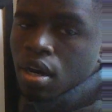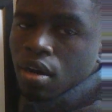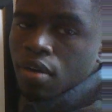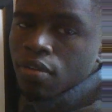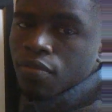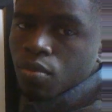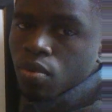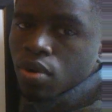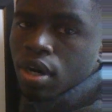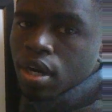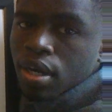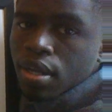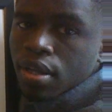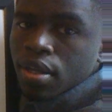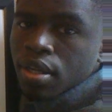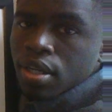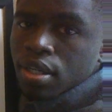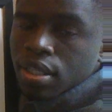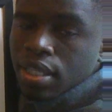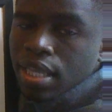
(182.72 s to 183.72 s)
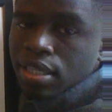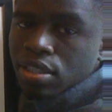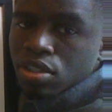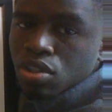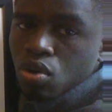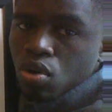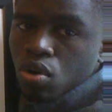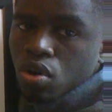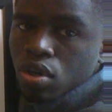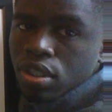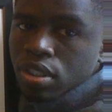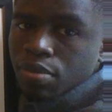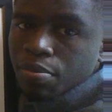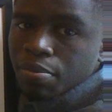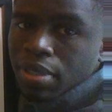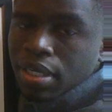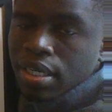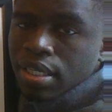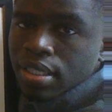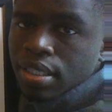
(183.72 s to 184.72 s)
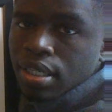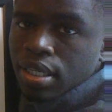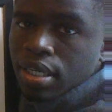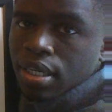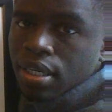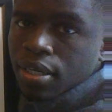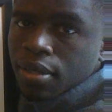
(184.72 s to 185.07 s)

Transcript: of what that score is being